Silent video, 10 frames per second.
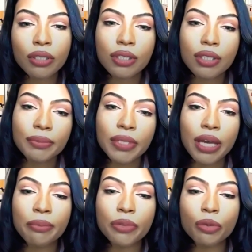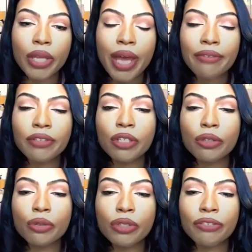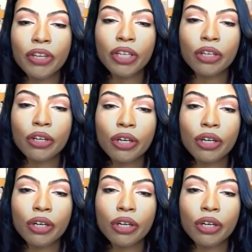Sometimes we have to use a vendor.